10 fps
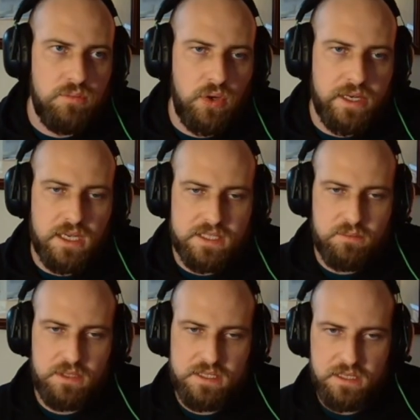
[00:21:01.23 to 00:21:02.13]
more
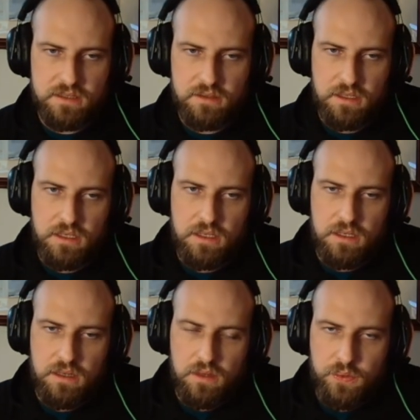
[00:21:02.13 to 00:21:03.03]
accustomed to seeing
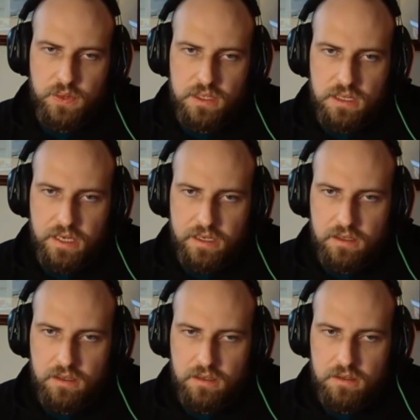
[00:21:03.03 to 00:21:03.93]
the
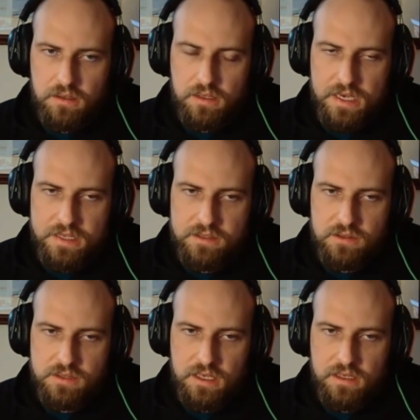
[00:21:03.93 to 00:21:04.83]
like
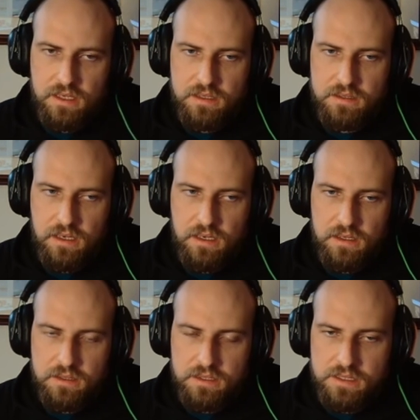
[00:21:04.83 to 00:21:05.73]
castles and then
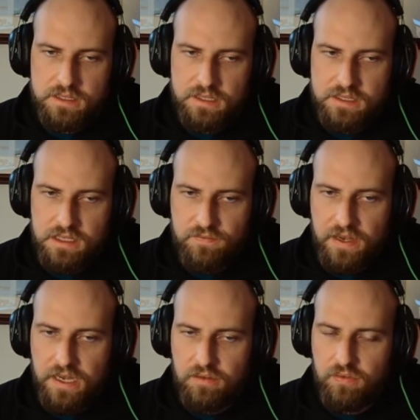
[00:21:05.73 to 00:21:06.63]
d6,
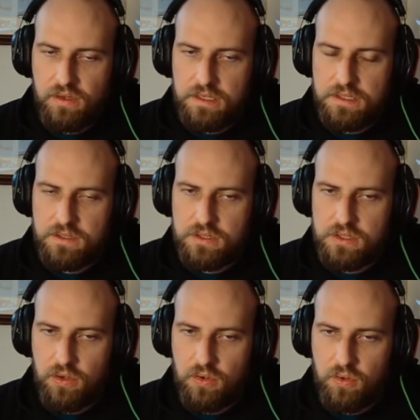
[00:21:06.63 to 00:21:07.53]
e5.
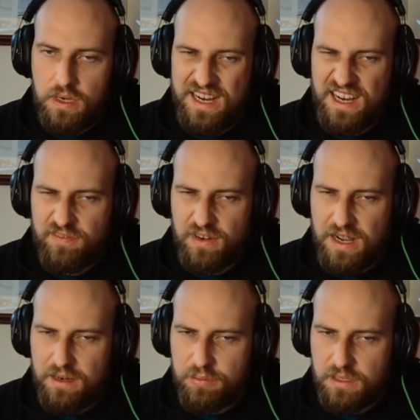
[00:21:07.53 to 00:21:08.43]
So I kind of forgot
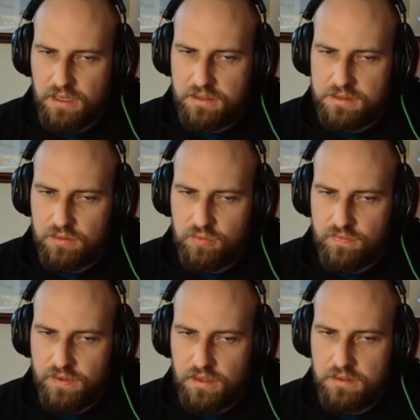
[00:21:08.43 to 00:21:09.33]
how to play against the
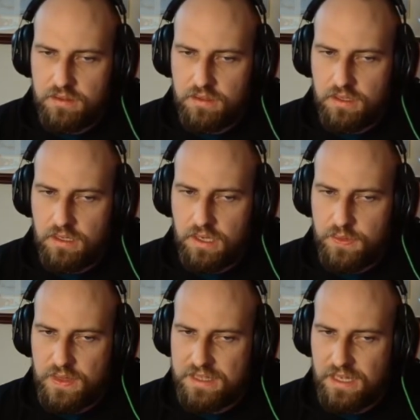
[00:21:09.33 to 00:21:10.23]
Grunfeld. I
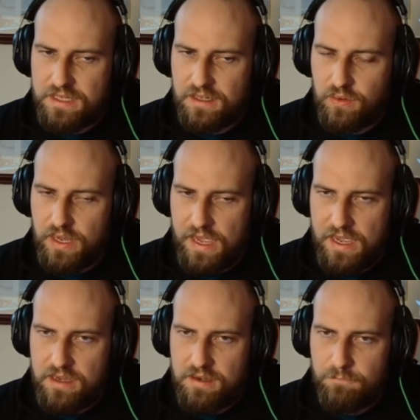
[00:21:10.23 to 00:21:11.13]
think that I did
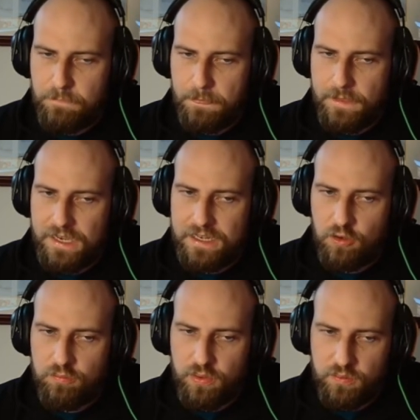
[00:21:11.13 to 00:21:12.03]
okay. Like at
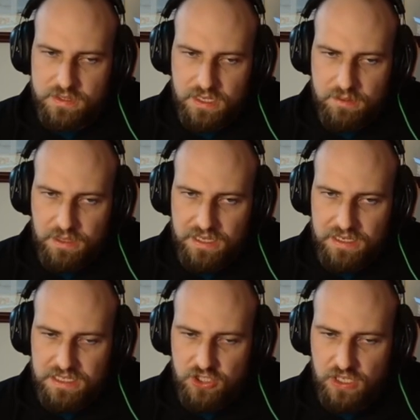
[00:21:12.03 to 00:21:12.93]
no point did I make
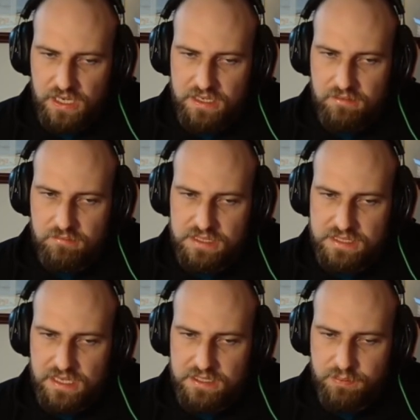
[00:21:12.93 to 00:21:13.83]
any giant
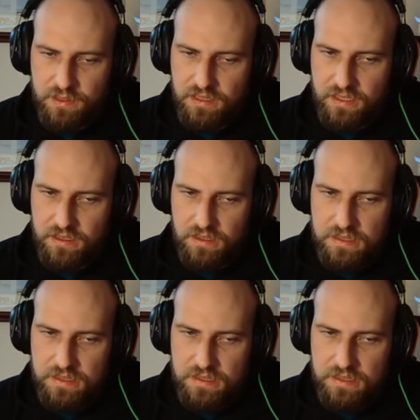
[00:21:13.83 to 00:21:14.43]
mistakes, but like